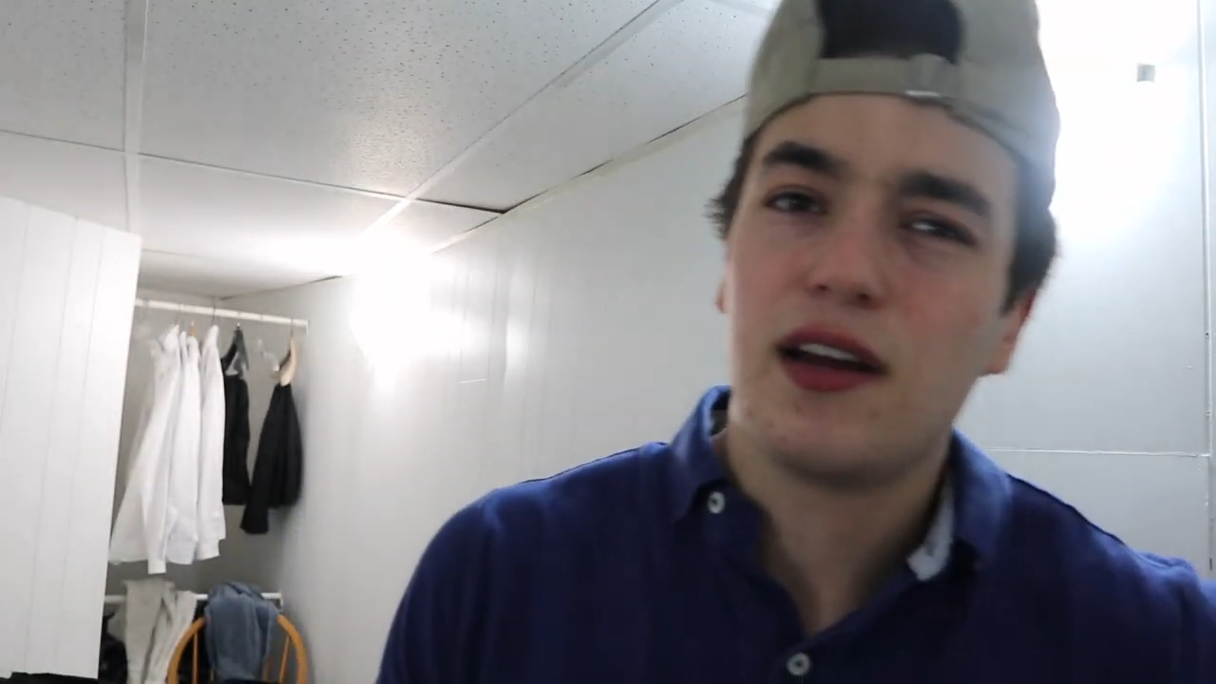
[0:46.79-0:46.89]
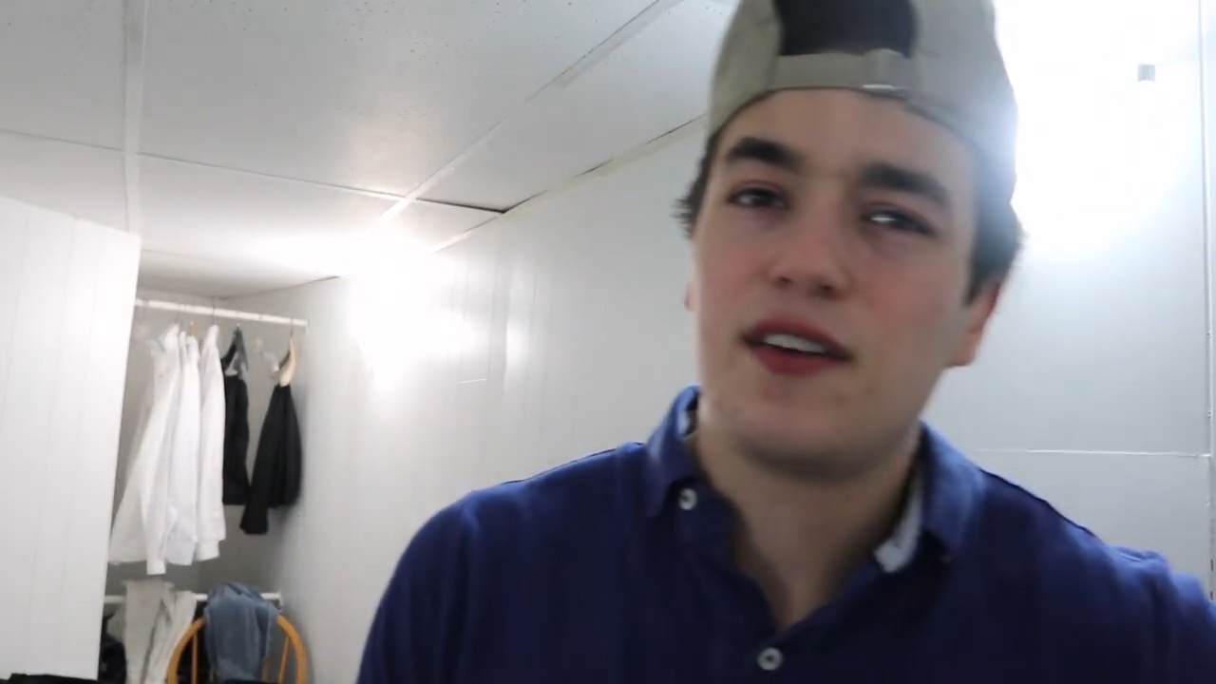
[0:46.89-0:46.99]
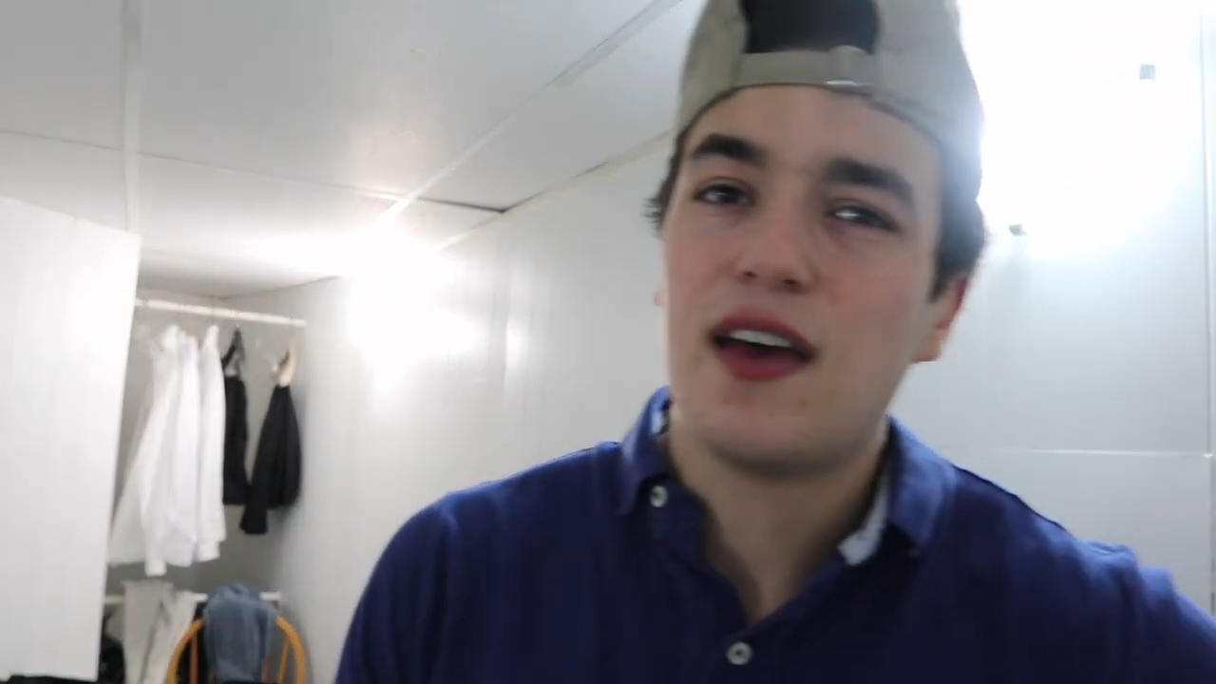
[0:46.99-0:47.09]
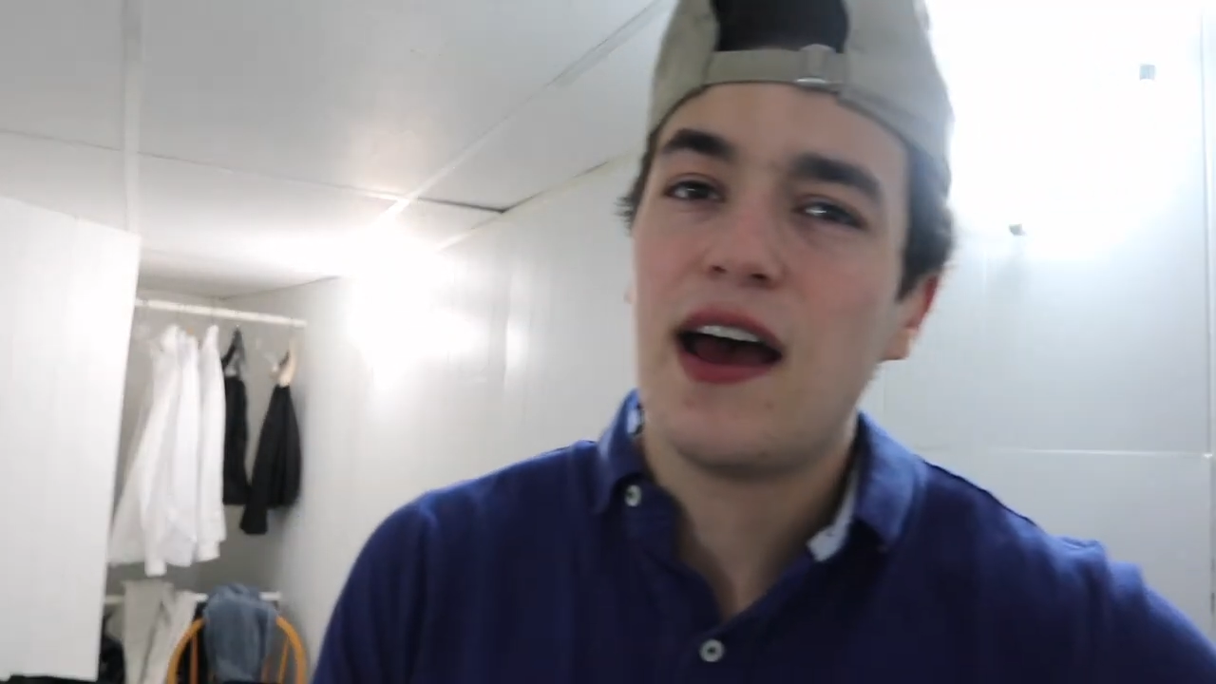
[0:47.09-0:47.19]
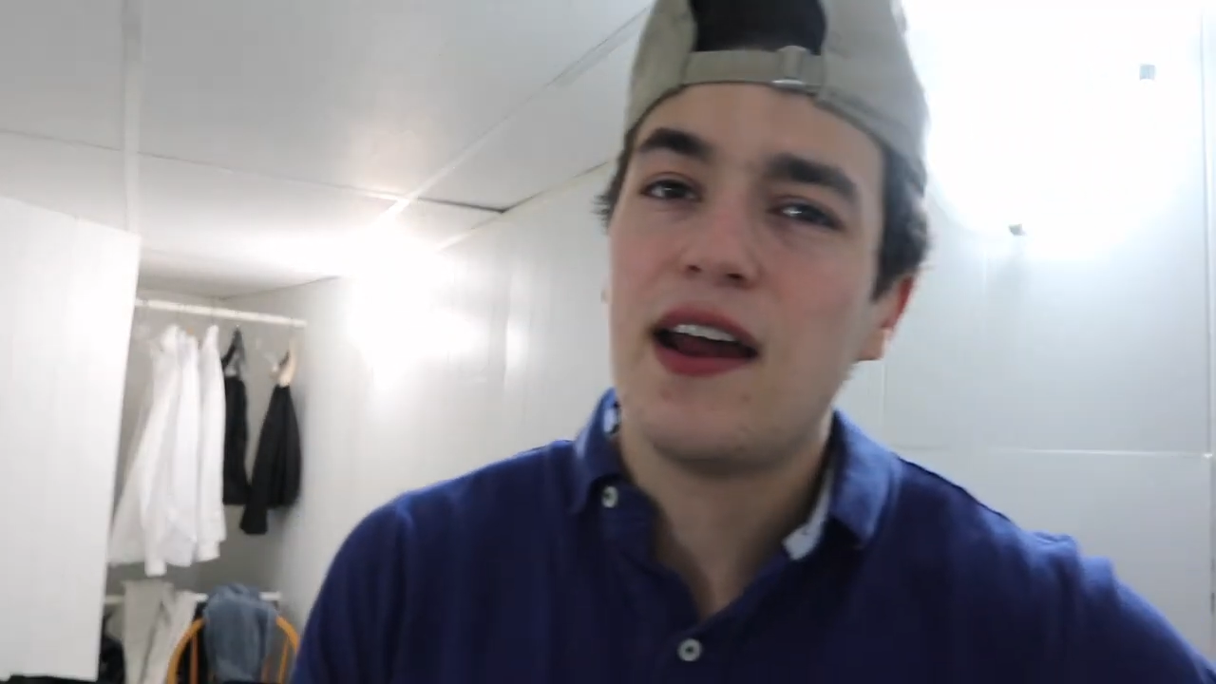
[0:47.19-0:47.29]

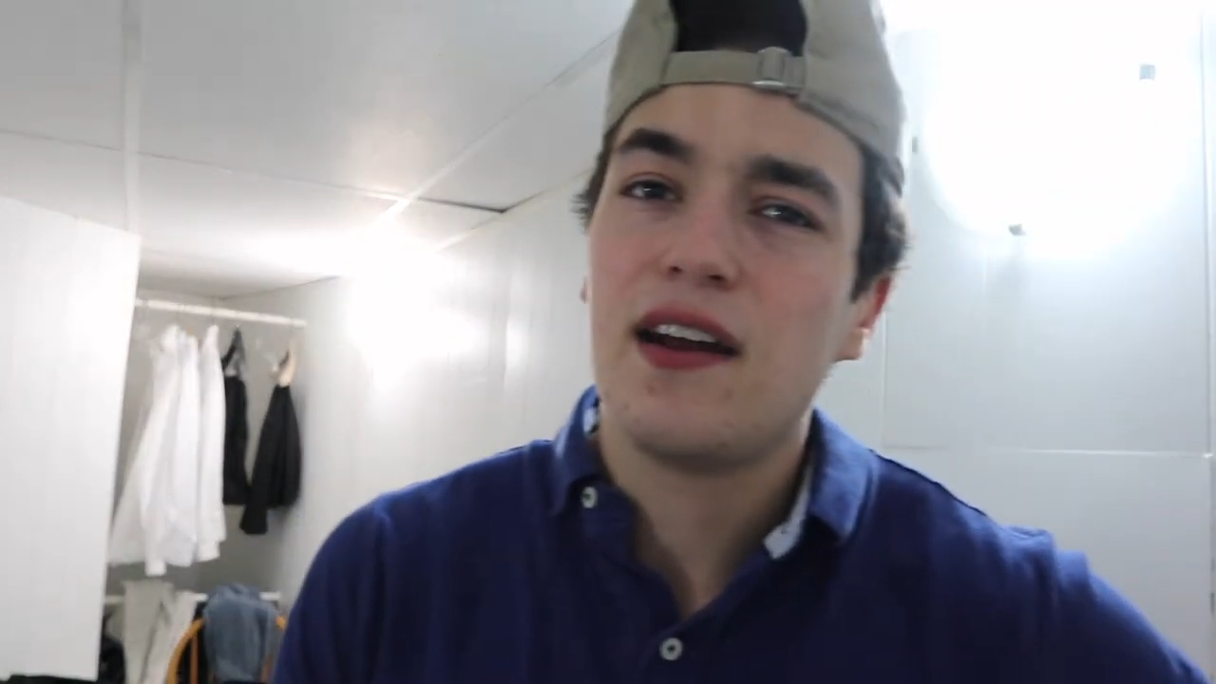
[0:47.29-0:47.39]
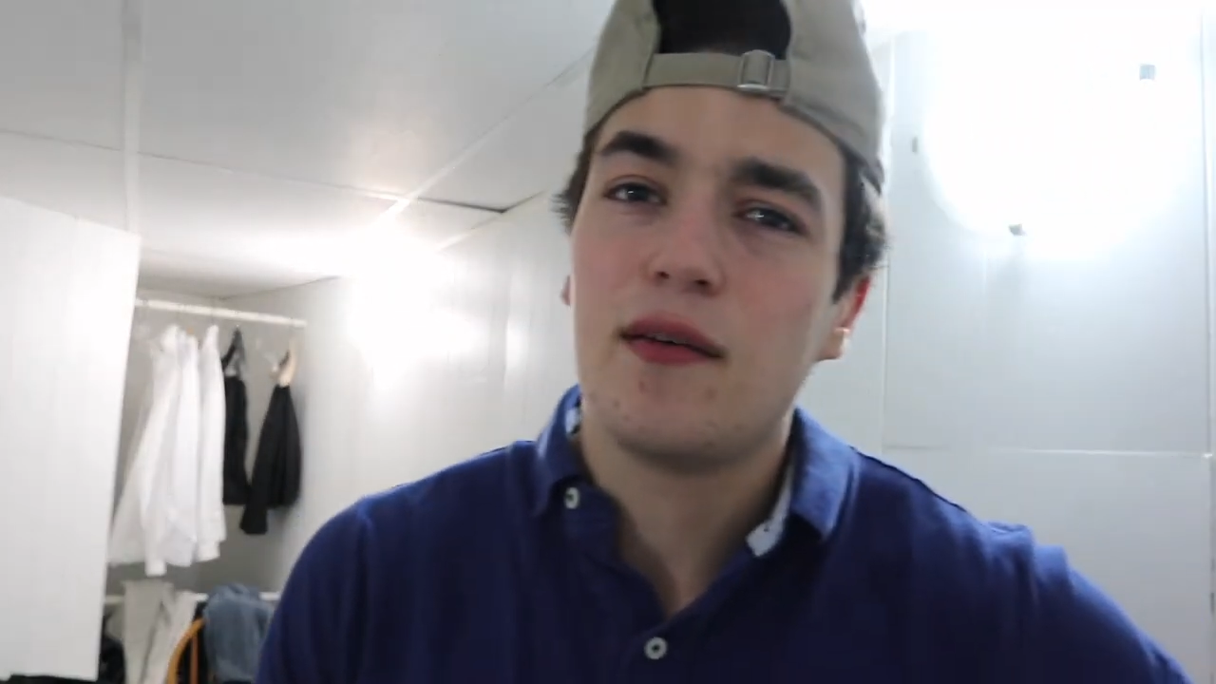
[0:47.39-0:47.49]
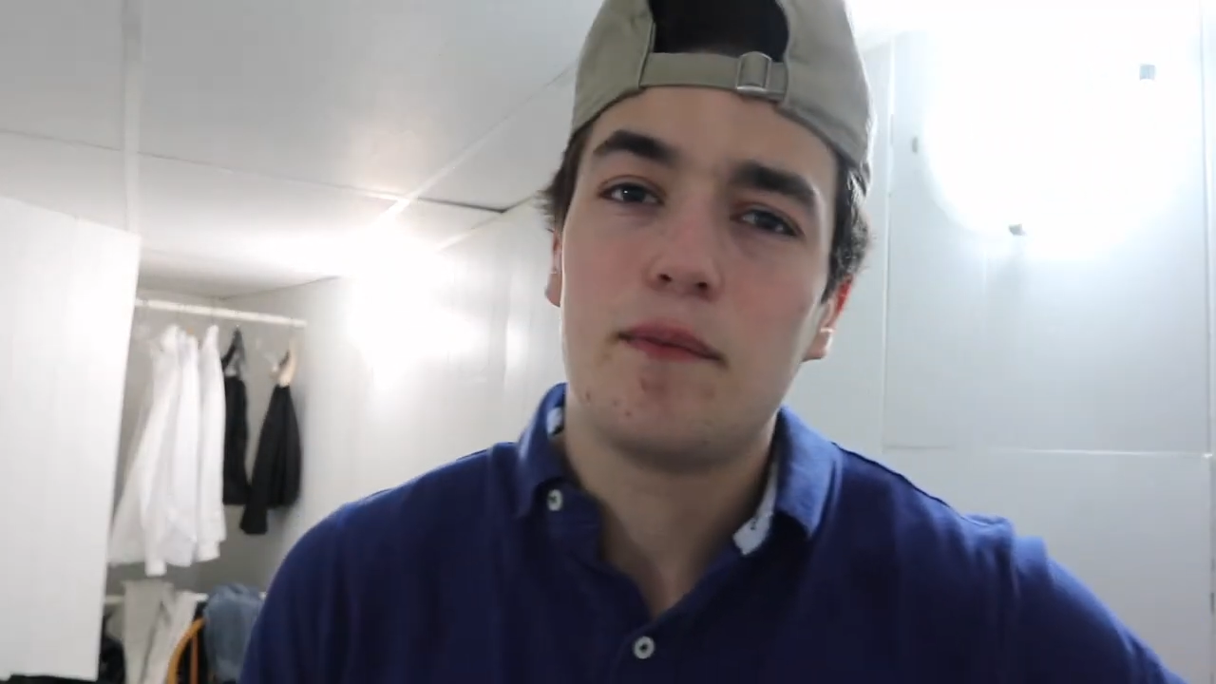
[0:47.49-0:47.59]
like 10,